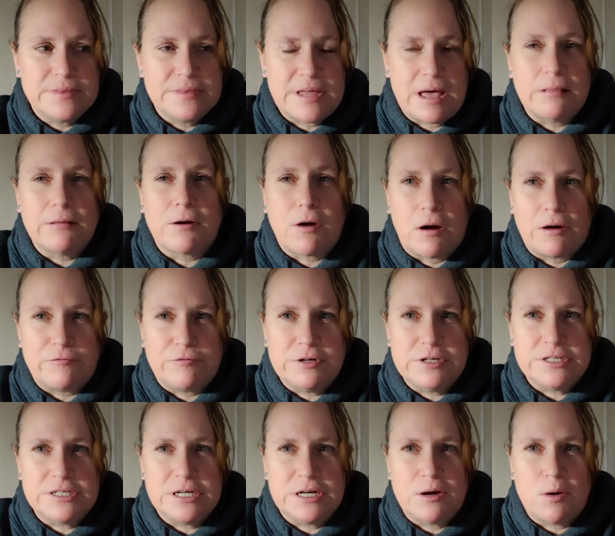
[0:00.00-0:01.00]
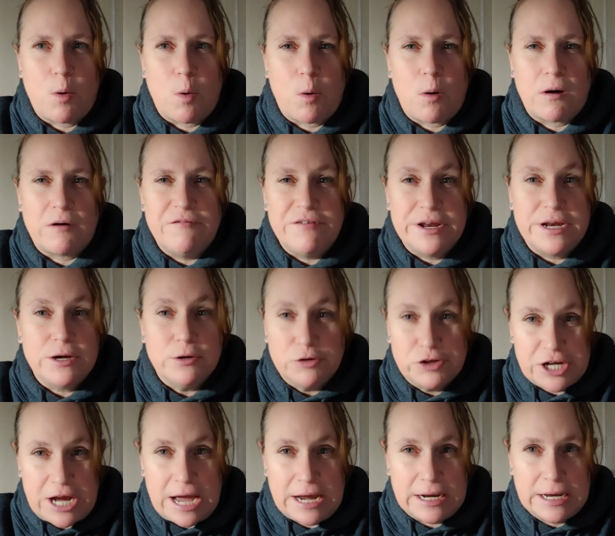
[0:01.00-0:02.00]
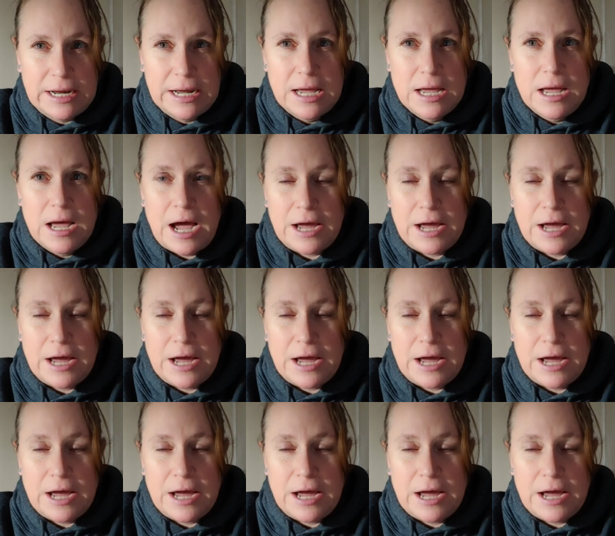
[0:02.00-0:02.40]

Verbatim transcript: teleconferencing or video chatting.